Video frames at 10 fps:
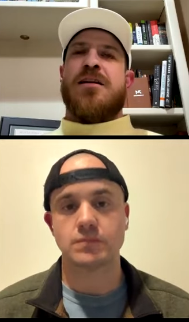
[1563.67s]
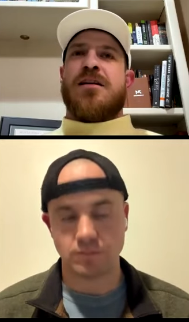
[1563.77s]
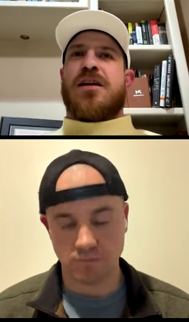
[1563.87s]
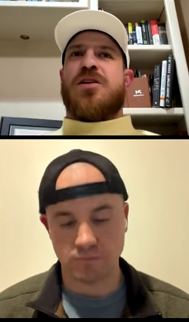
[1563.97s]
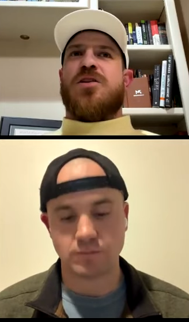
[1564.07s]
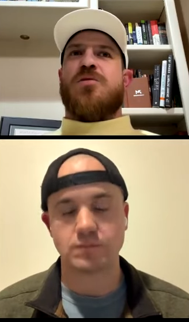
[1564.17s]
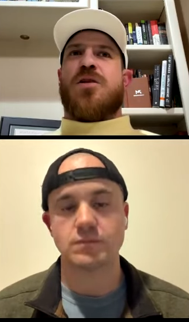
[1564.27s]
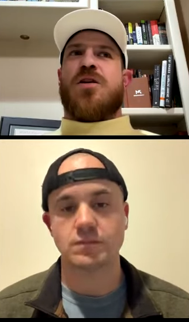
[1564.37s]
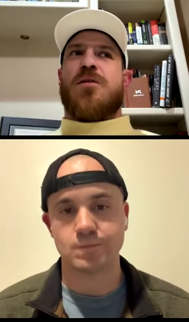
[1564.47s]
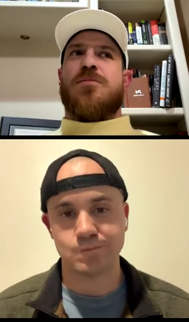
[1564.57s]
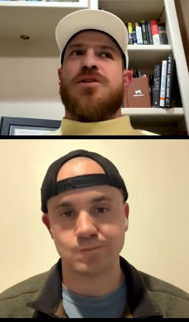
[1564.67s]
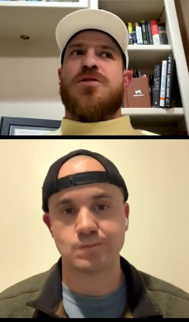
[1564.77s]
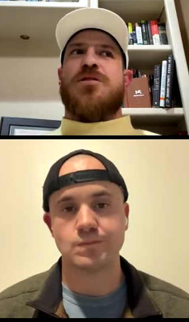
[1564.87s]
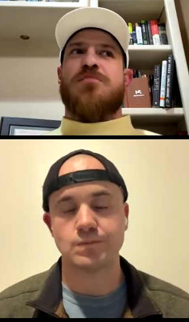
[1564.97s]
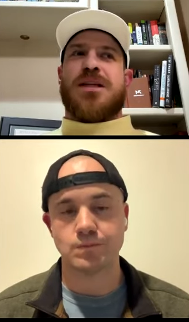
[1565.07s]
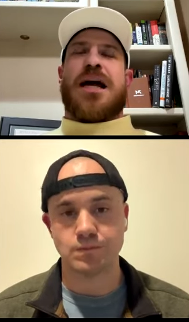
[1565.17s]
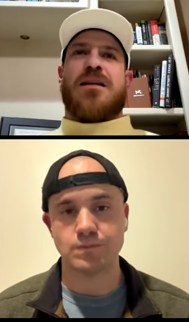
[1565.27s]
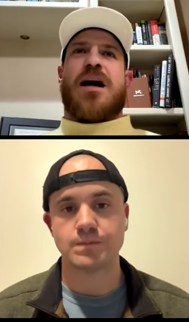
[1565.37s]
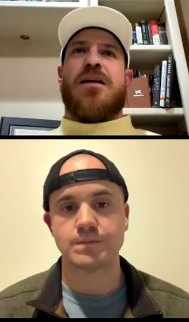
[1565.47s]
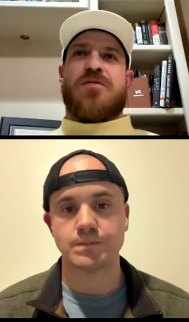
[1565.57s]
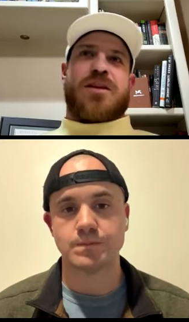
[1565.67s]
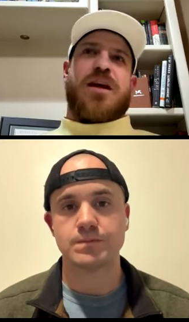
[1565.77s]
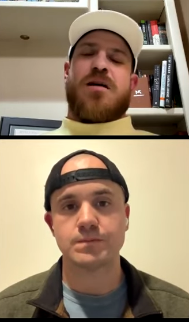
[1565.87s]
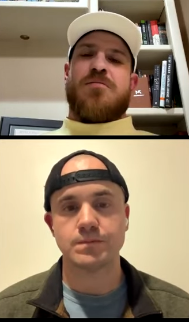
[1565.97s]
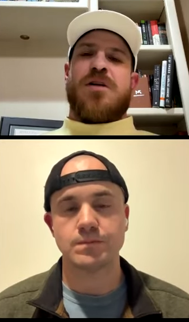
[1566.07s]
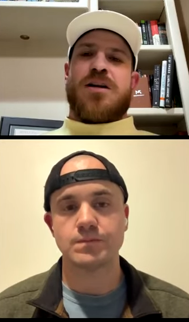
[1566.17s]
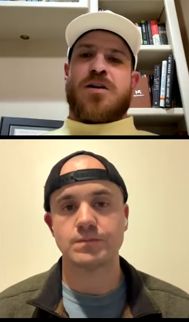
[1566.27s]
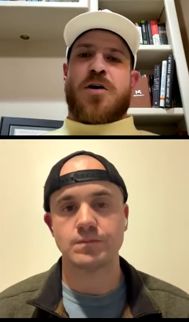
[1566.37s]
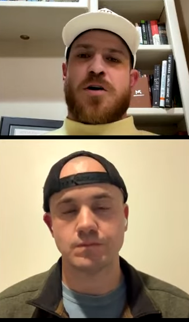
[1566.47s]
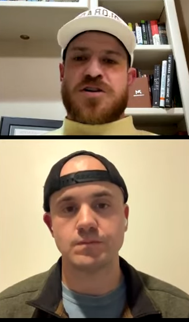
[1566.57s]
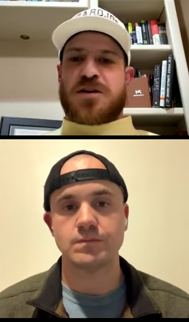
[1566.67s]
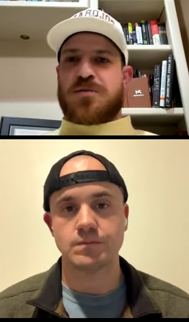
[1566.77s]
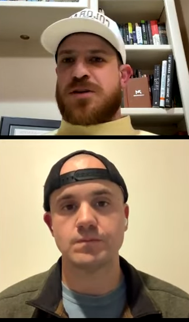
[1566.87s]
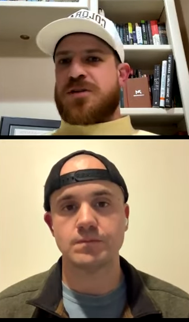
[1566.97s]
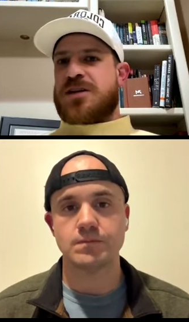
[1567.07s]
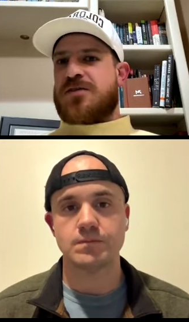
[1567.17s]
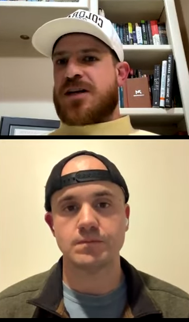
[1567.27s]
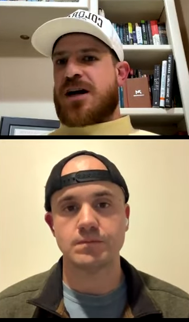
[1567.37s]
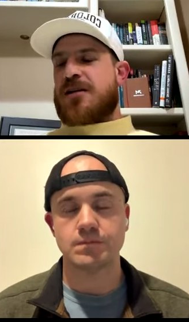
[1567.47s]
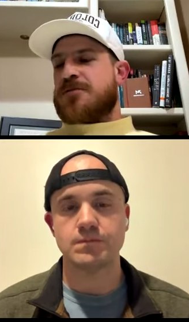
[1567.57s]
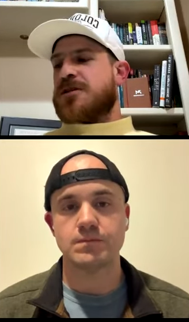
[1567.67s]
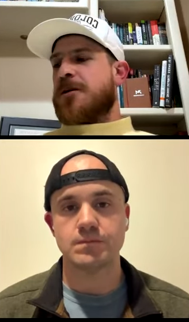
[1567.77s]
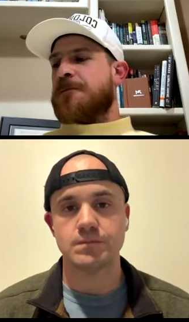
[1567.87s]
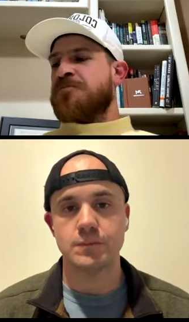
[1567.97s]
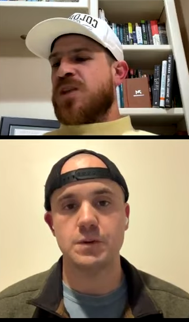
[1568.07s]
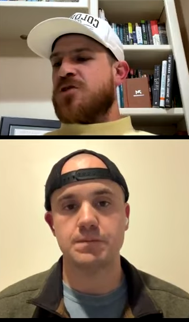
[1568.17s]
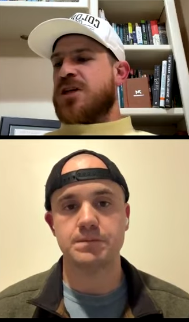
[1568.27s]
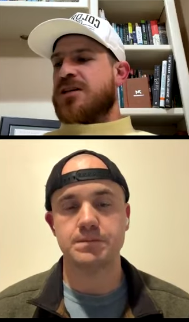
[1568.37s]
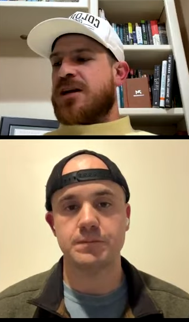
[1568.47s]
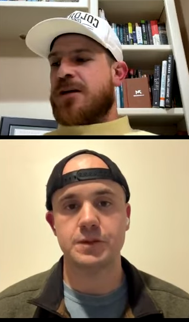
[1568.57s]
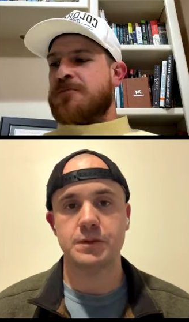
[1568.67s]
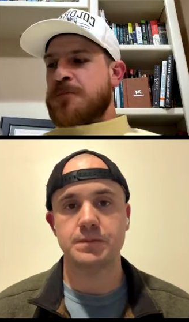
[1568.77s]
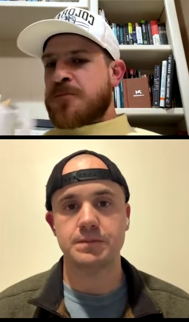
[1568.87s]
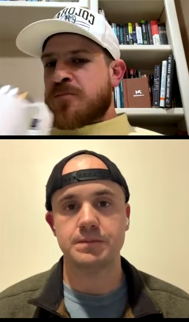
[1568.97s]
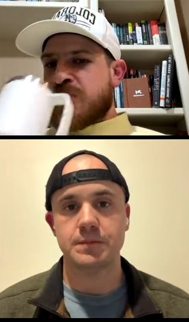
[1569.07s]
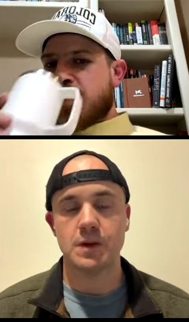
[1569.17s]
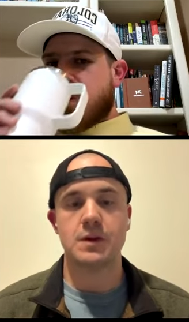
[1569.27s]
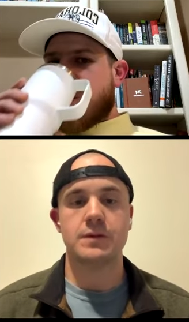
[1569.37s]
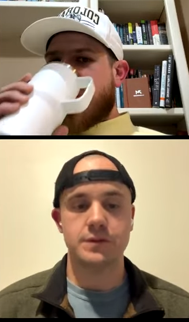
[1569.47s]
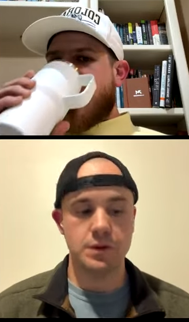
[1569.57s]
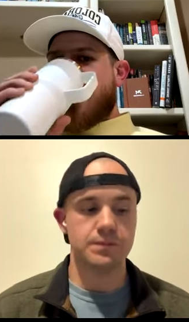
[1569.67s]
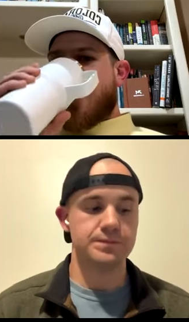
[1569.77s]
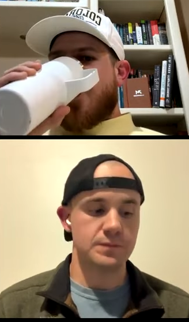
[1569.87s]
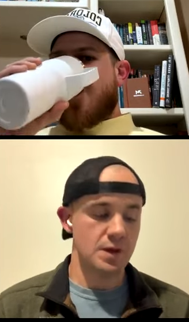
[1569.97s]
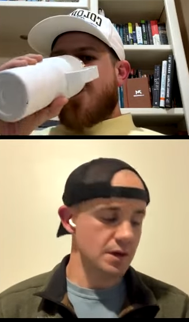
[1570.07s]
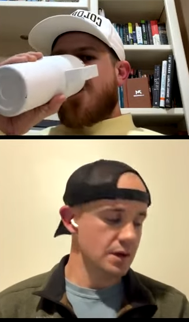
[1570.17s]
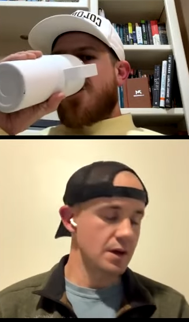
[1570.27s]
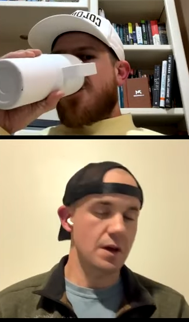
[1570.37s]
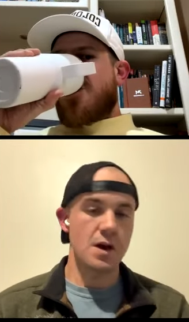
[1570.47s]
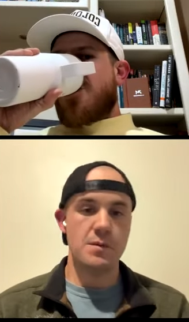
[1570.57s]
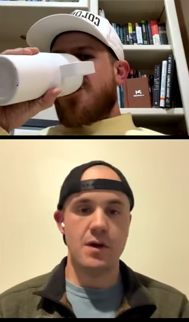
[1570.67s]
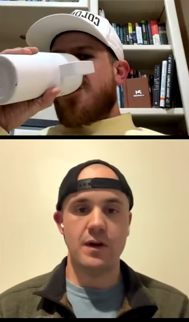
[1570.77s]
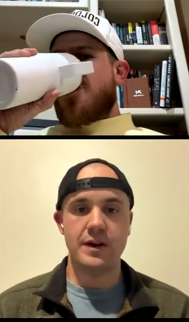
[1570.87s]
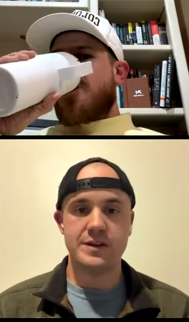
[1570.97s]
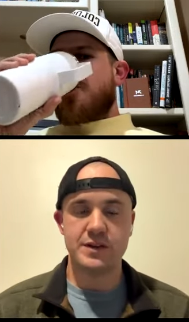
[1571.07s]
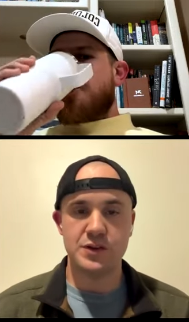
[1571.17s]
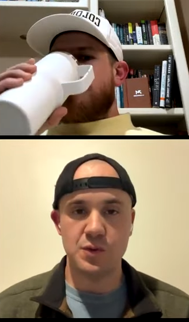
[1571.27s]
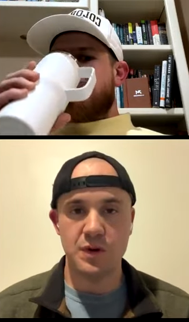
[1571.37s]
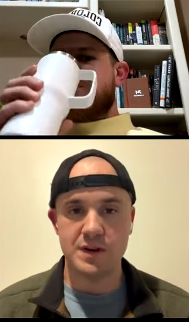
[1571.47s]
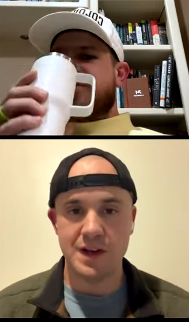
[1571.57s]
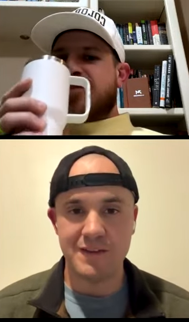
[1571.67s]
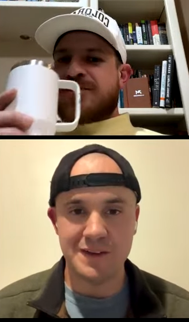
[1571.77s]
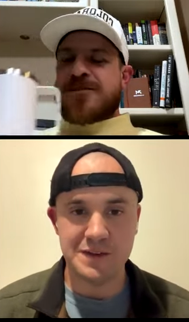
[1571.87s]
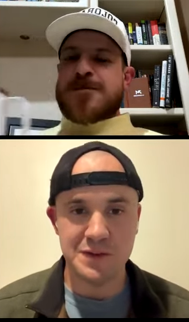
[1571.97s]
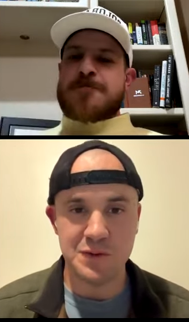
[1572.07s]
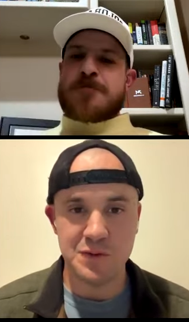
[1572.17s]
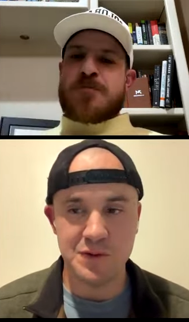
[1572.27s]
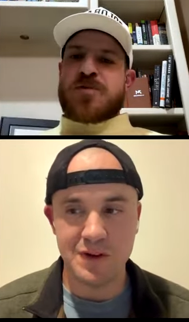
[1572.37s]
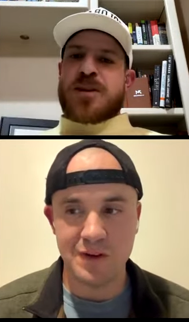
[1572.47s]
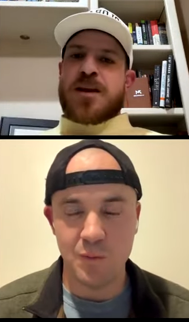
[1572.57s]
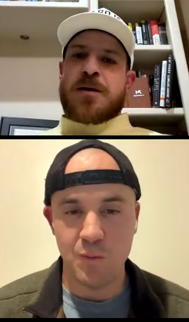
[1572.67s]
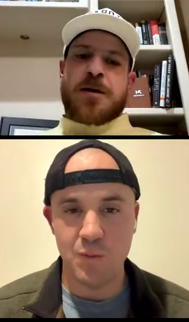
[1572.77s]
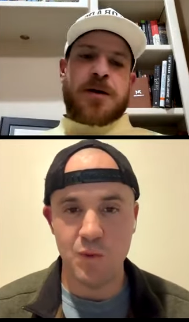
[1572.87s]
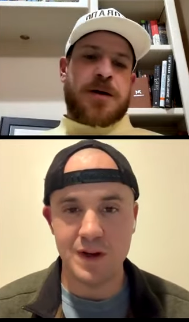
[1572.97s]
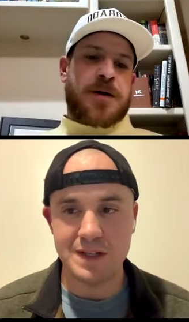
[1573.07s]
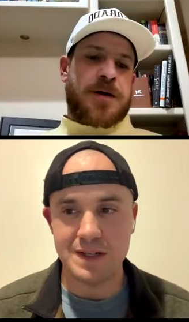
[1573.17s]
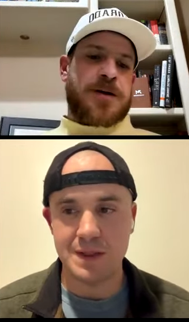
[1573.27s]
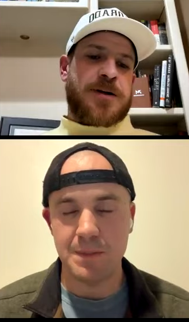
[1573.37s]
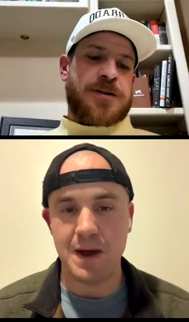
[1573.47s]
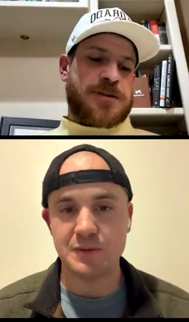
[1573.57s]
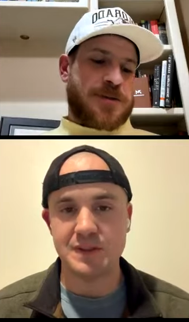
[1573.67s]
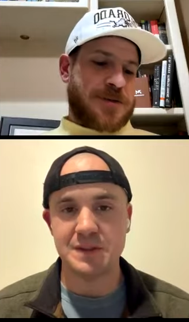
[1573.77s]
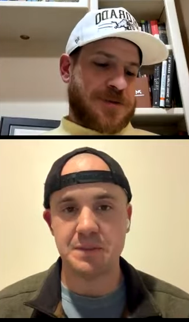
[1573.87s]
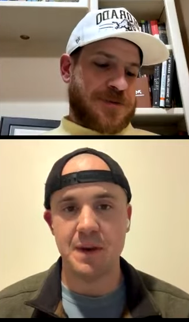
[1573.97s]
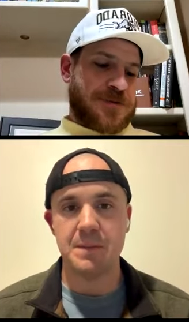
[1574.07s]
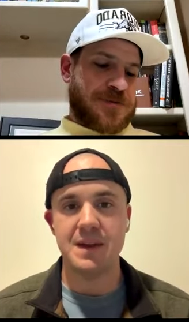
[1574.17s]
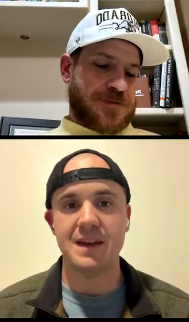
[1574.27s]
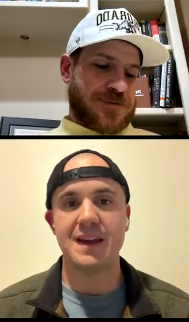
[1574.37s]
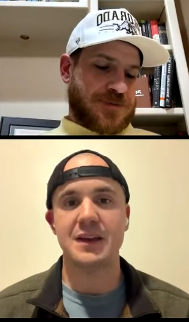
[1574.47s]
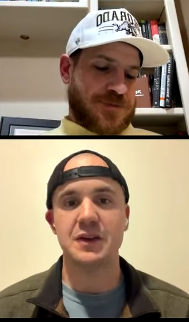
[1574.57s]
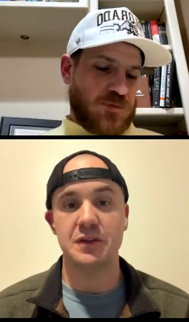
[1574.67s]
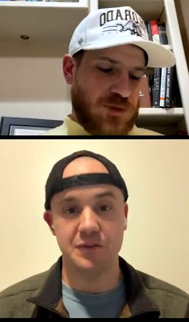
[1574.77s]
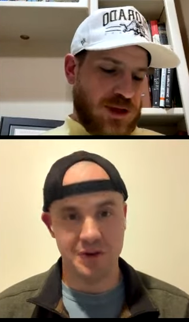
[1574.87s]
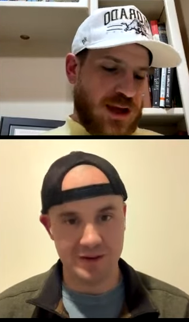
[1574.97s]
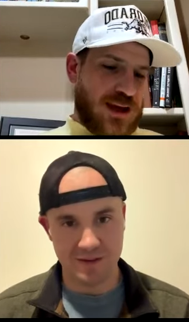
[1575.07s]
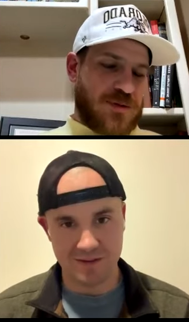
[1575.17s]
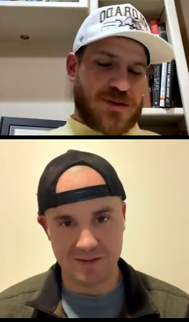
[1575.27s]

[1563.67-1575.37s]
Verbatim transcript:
Speaker 1: or you are, but you can be that light for them in their hardship and in their tough times. So yeah. go check that out.
Speaker 2: Sure. Um, all right. Do you want to dive into what the Bible says about being yeah. a good friend? I give you